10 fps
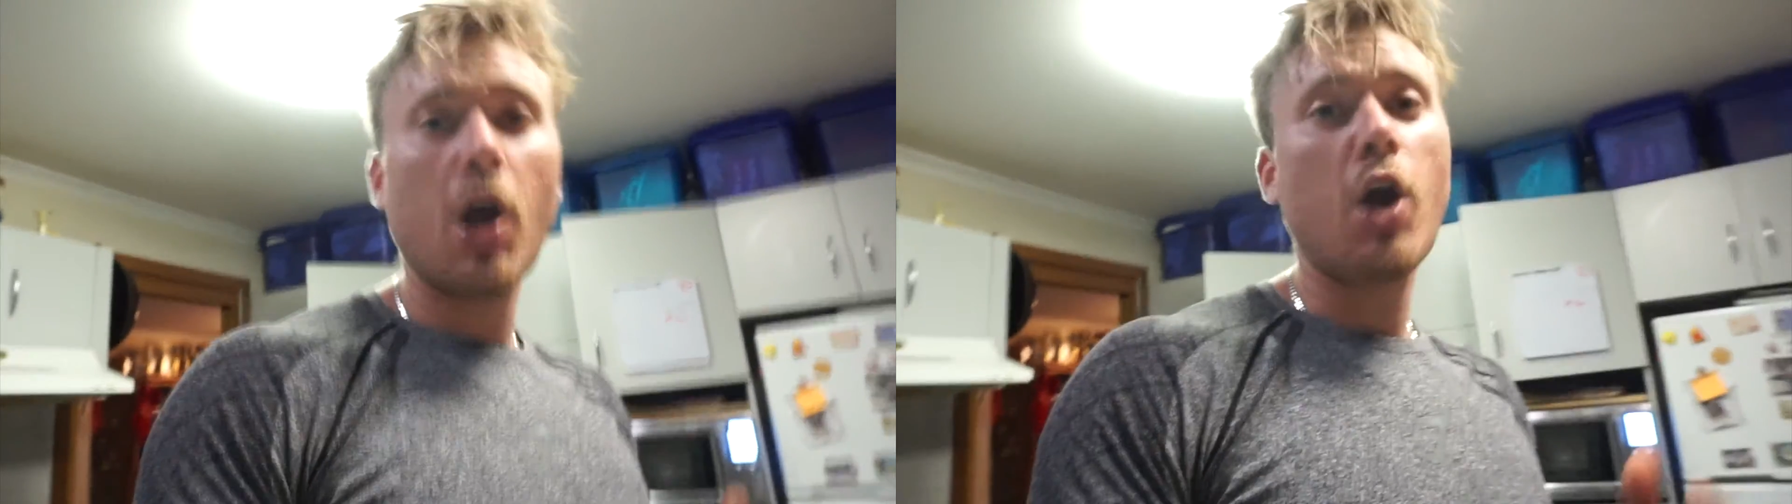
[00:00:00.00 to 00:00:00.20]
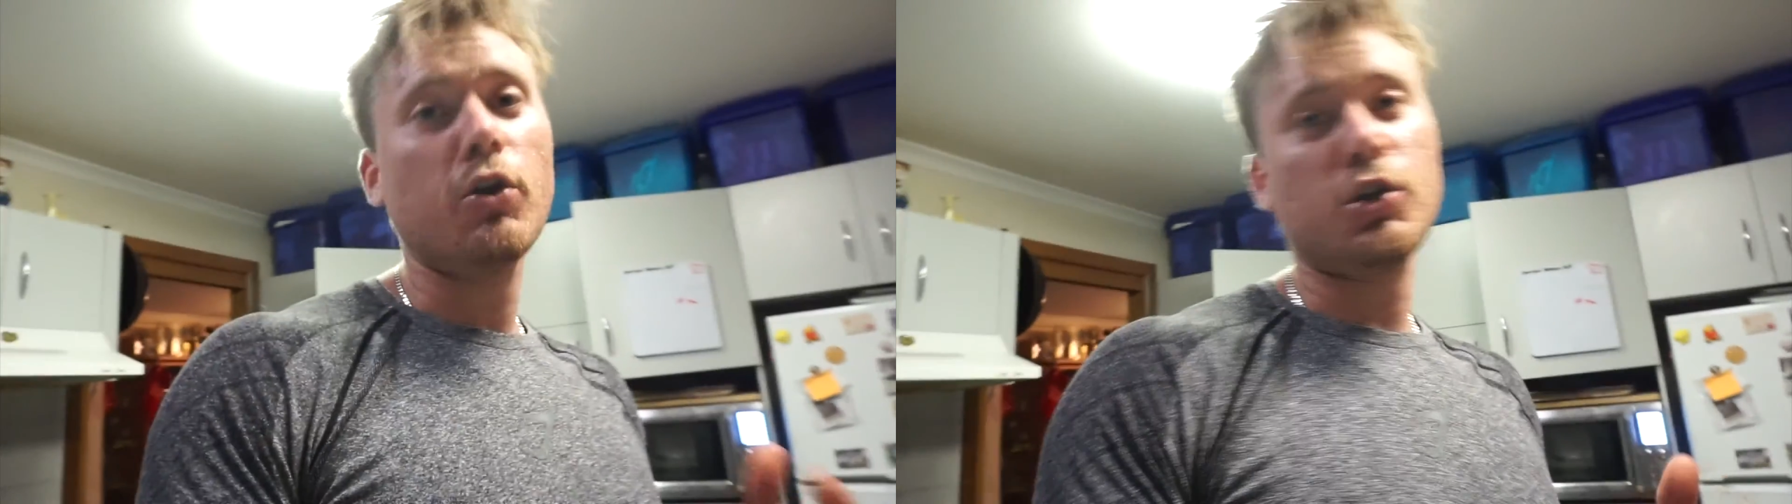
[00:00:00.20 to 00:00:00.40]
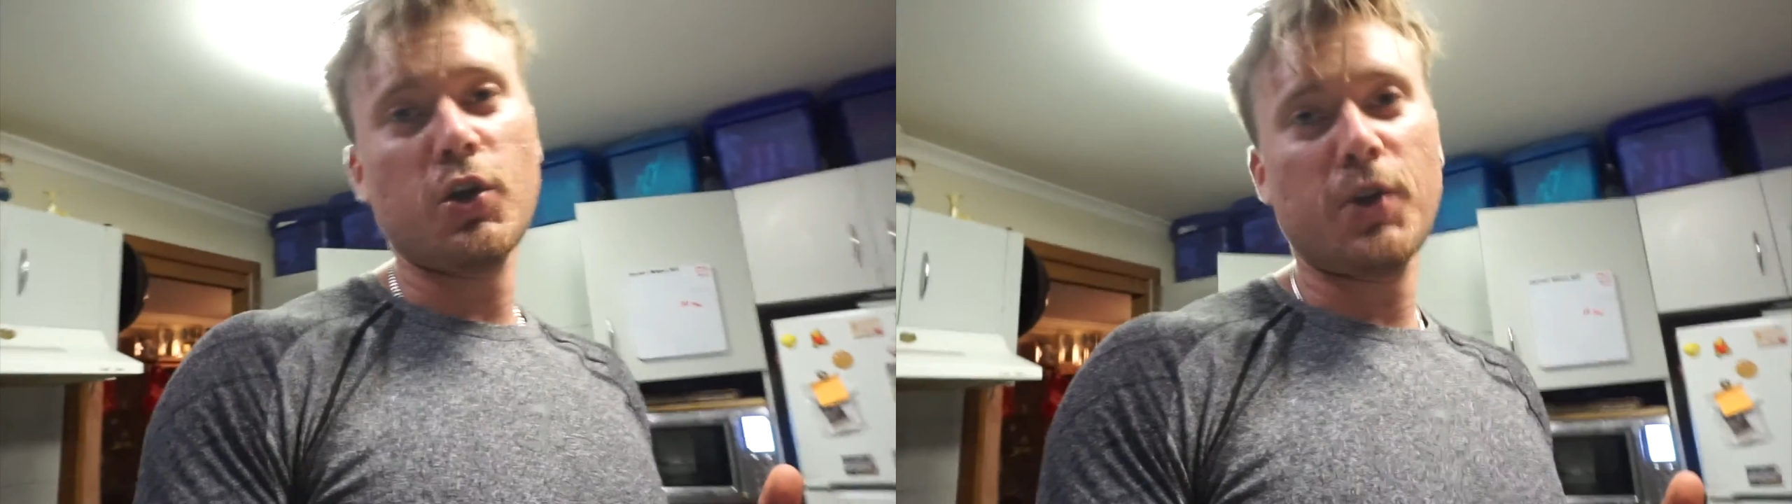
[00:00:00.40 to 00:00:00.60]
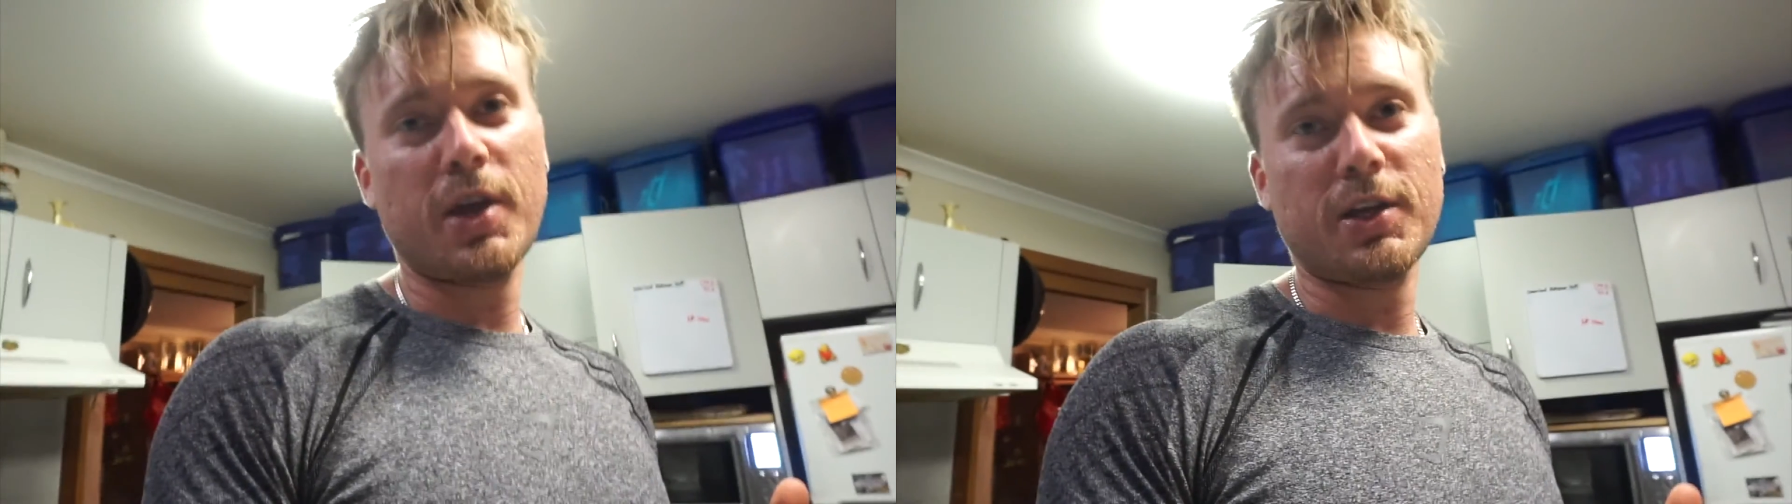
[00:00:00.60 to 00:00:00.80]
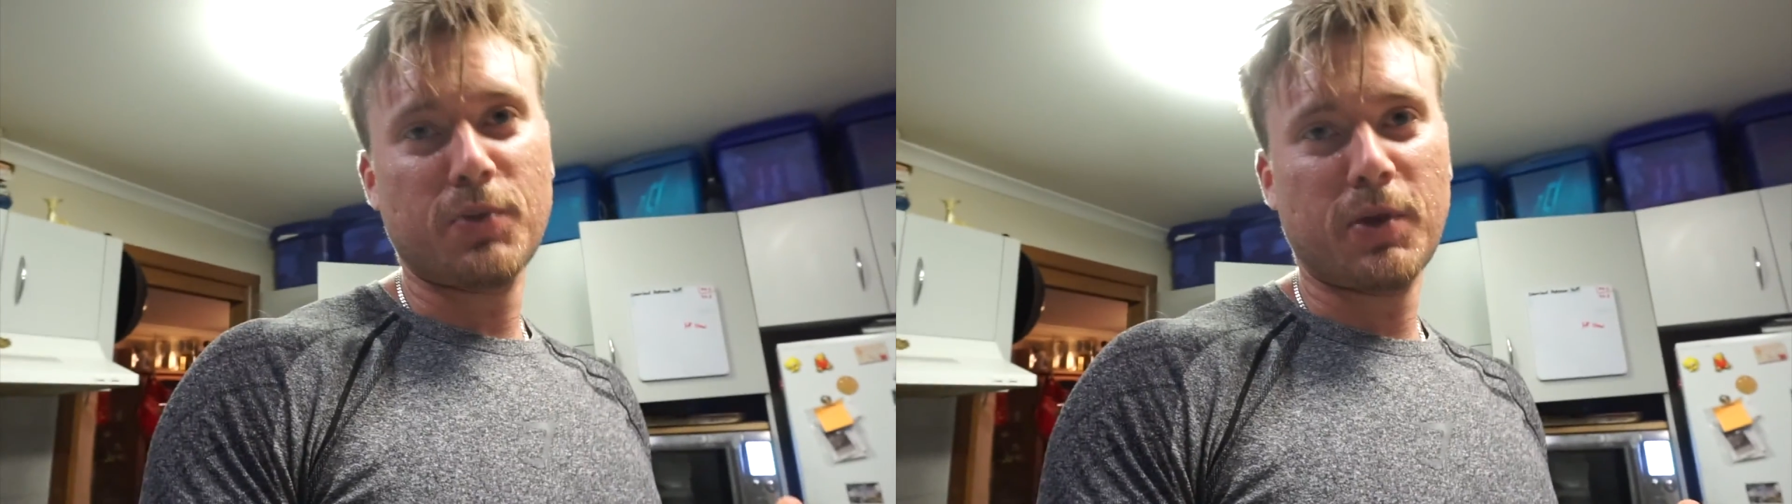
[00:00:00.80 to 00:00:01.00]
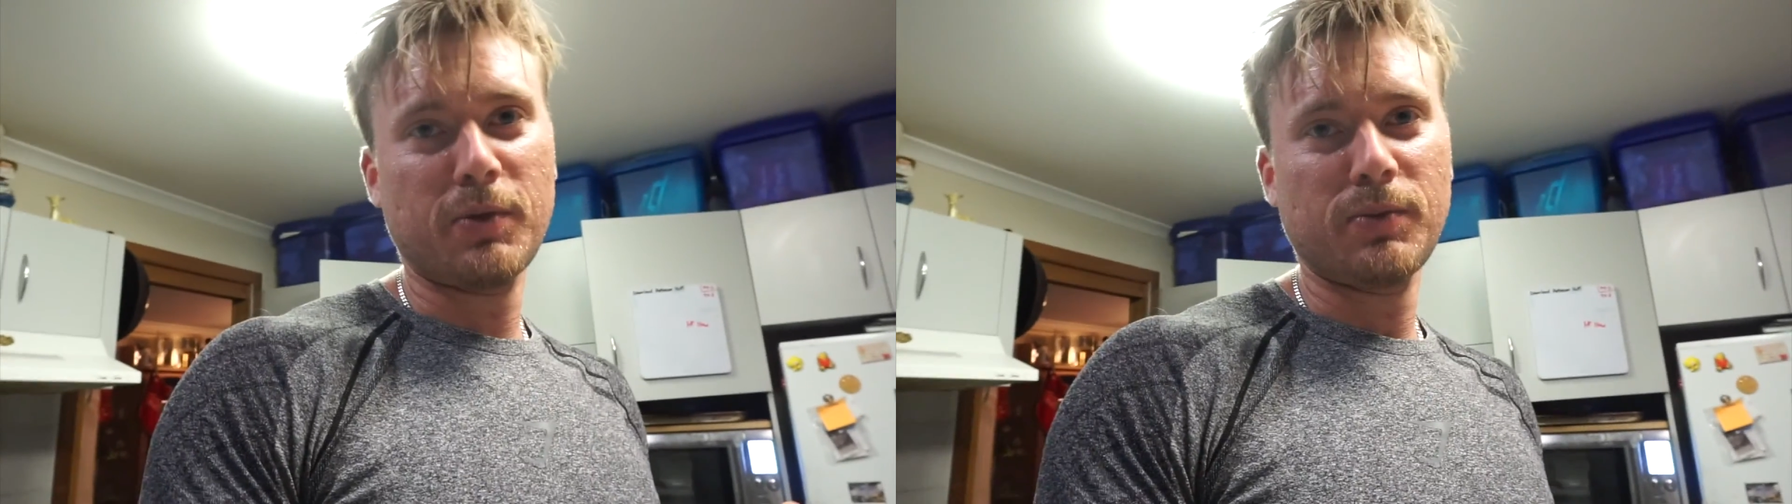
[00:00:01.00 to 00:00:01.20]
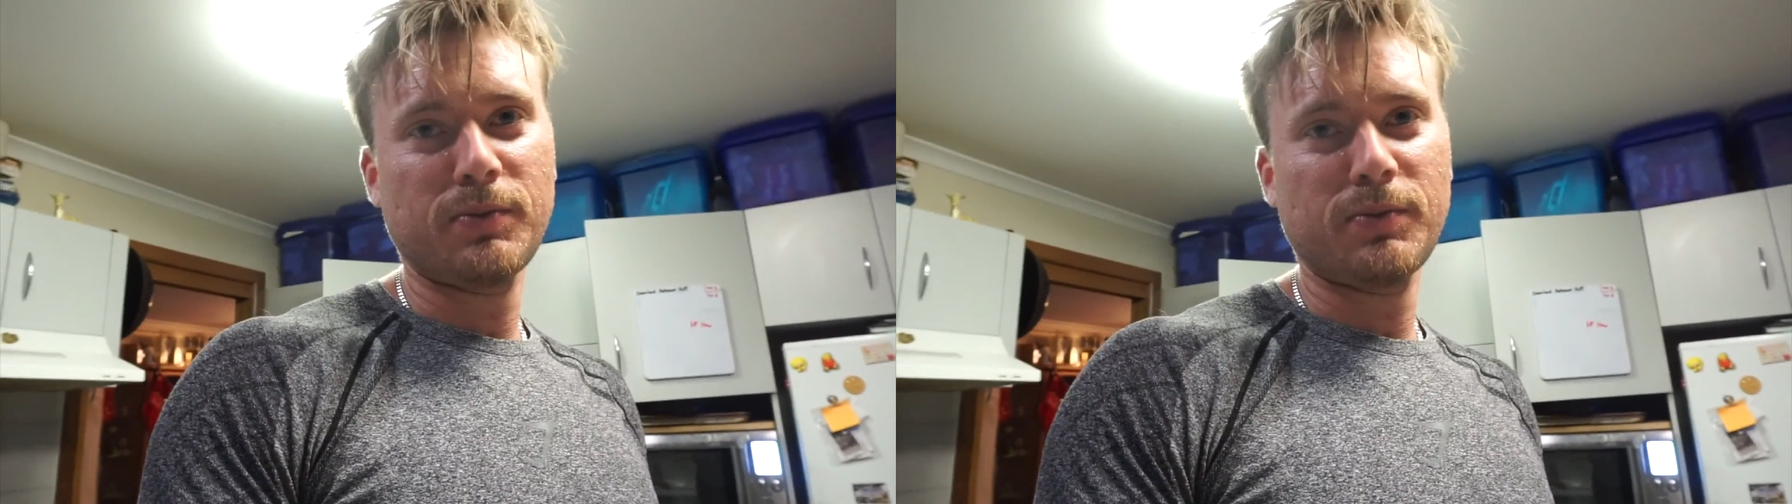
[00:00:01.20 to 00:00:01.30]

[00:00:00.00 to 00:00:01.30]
I'll show you that as well.